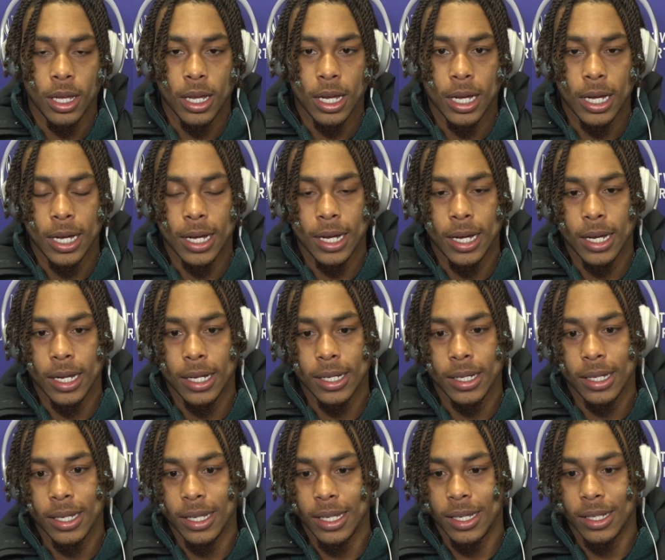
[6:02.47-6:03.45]

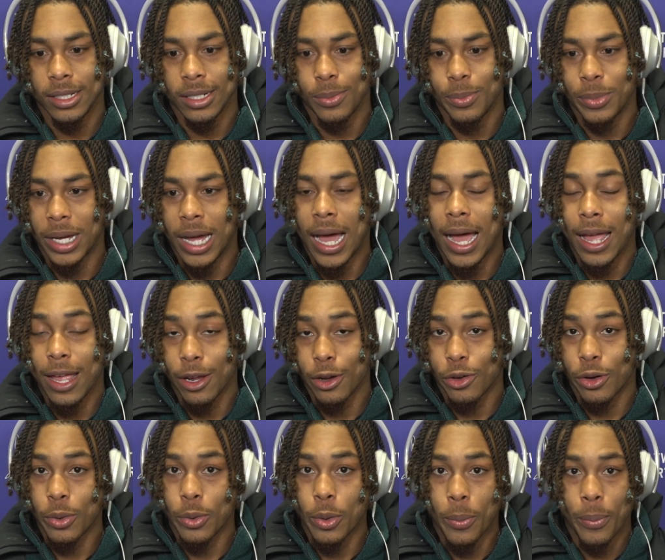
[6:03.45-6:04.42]
But I
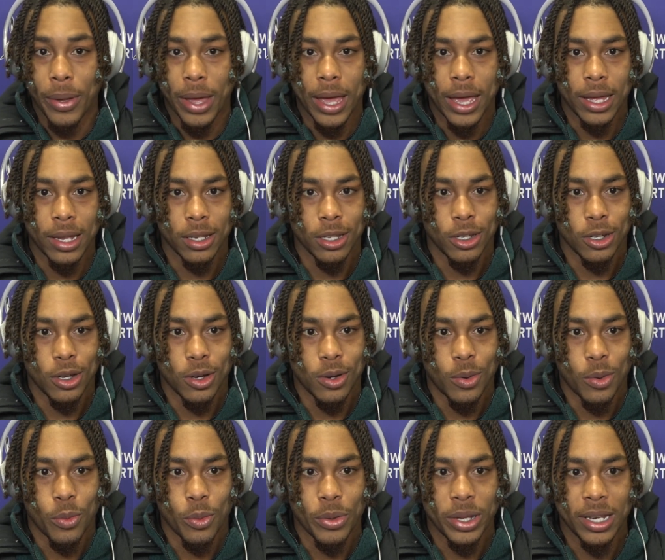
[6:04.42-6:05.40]
agree with Pat. You
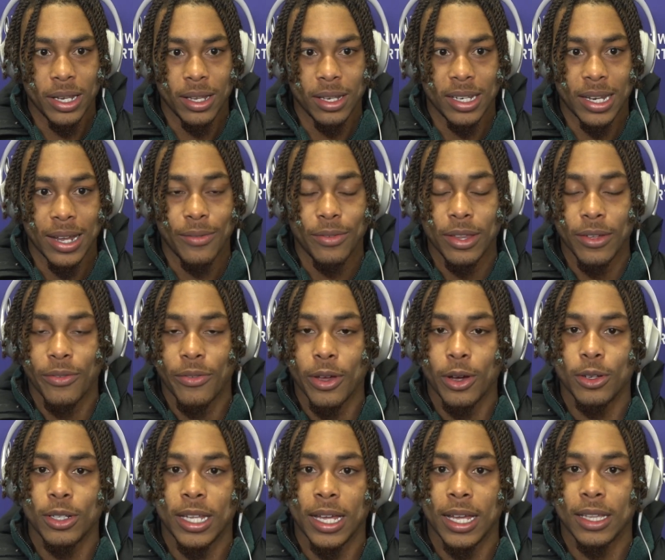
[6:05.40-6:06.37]
know, we definitely
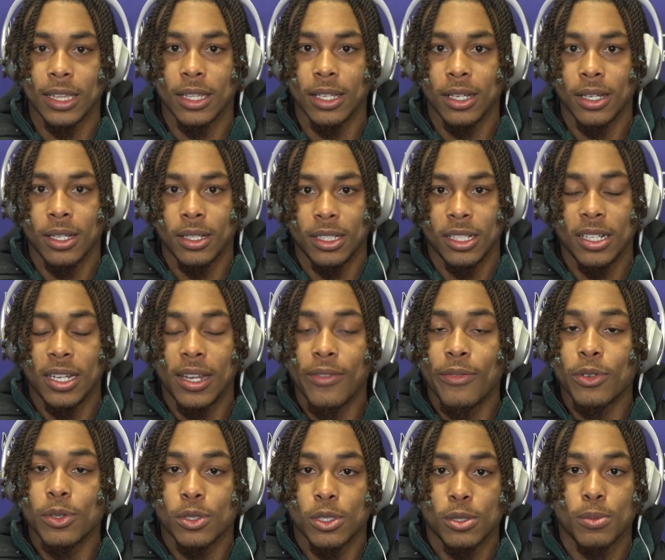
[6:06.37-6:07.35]
felt that the
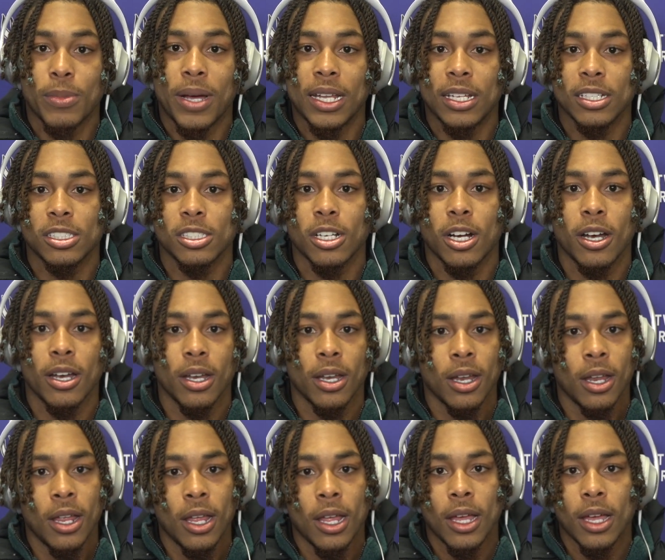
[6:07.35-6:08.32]
defense was about to start
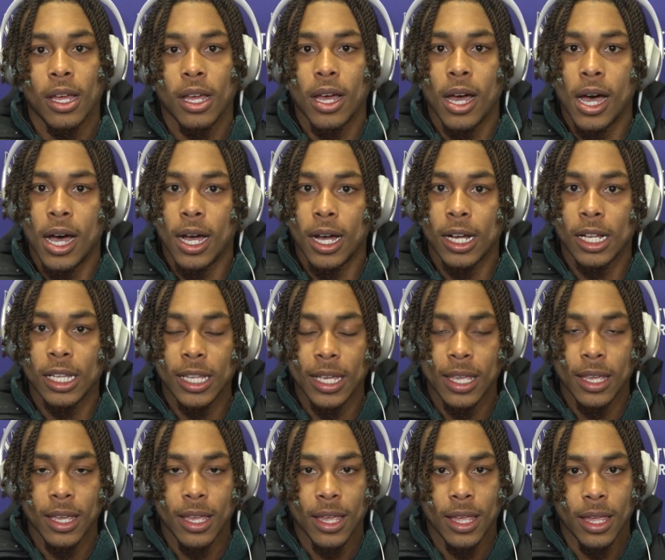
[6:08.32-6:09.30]

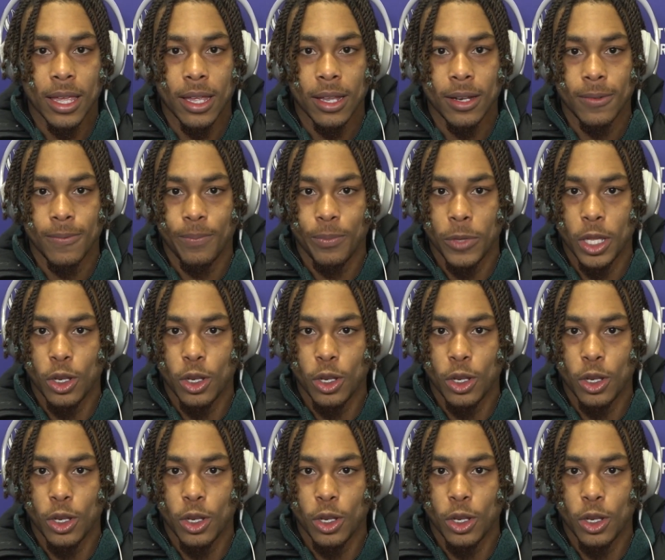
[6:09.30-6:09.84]
clicking again.